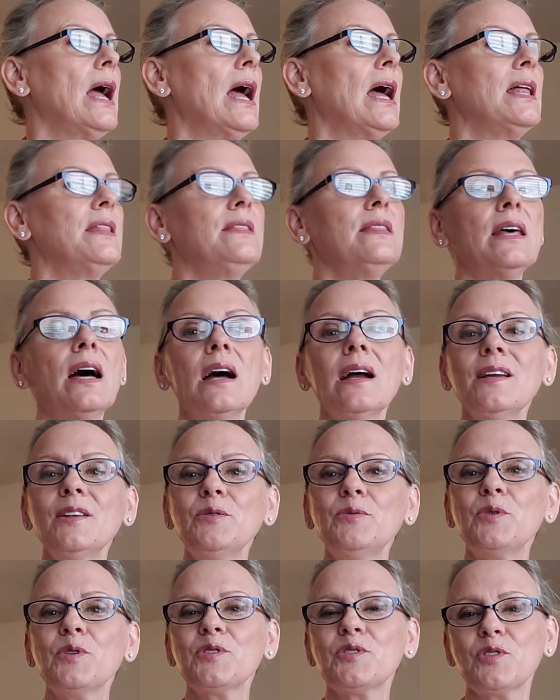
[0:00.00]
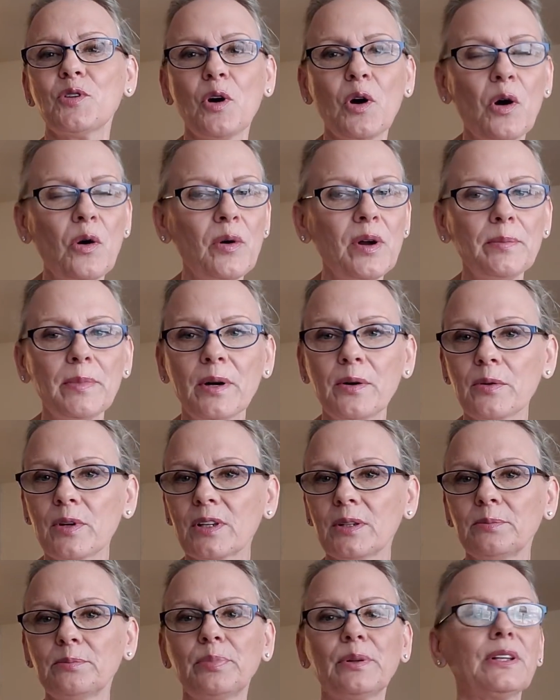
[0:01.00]
And 9 was all about
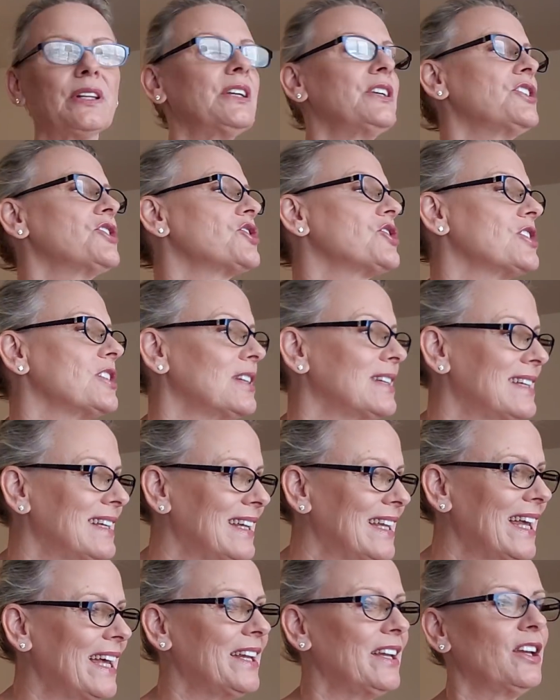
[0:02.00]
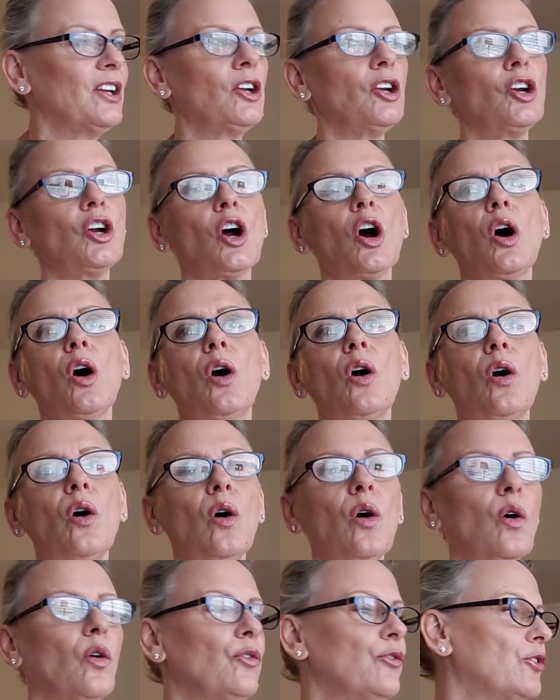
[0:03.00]
completion, letting
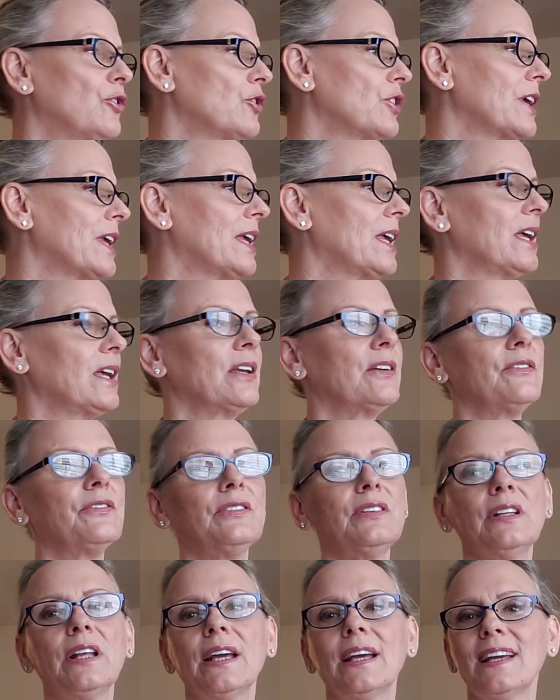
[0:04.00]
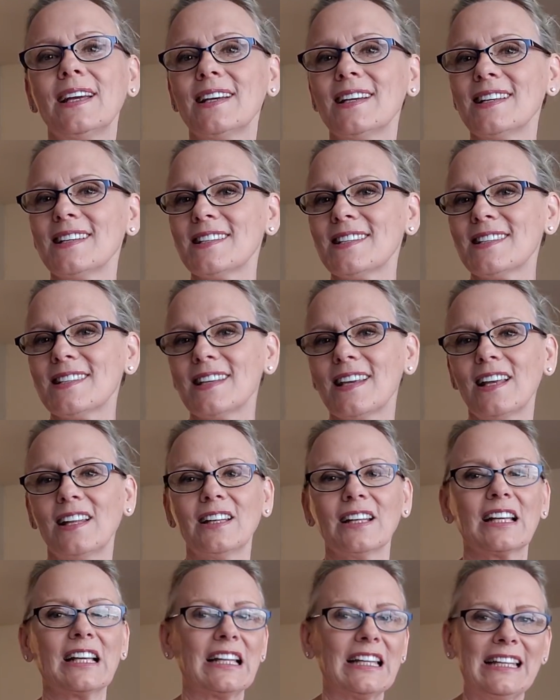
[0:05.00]
go, forgiveness,
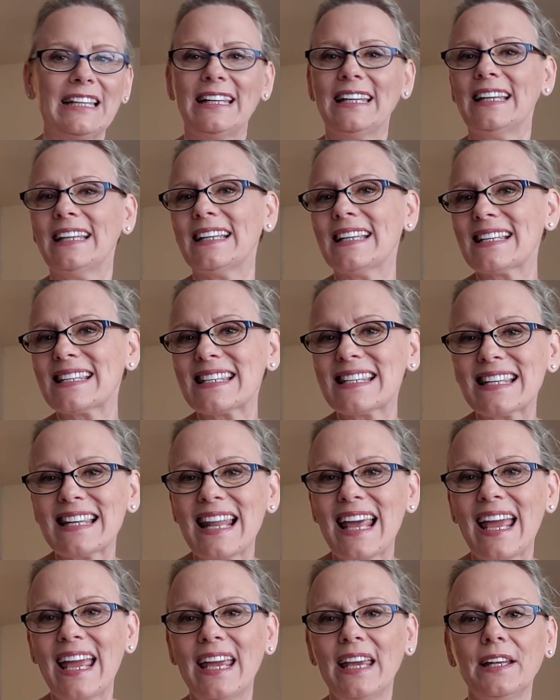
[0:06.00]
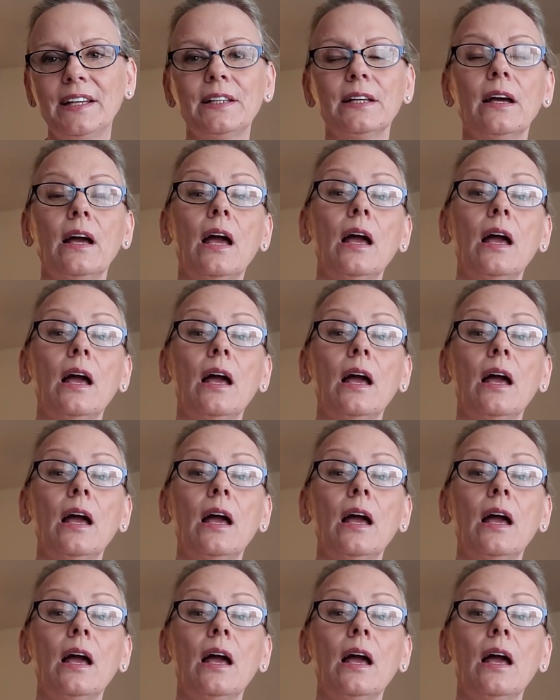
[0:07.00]
and cleaning the slate.